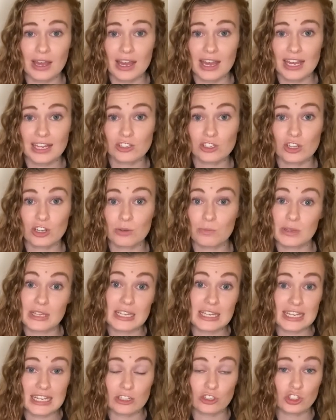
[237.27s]
it's going to be
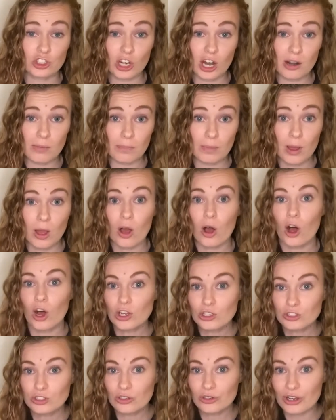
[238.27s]
E sharp,
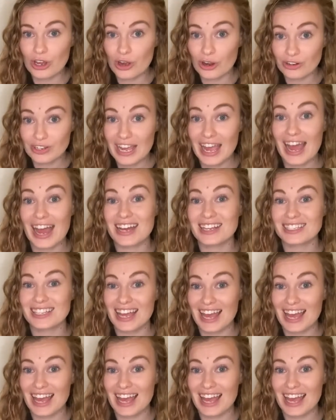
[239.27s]
also known as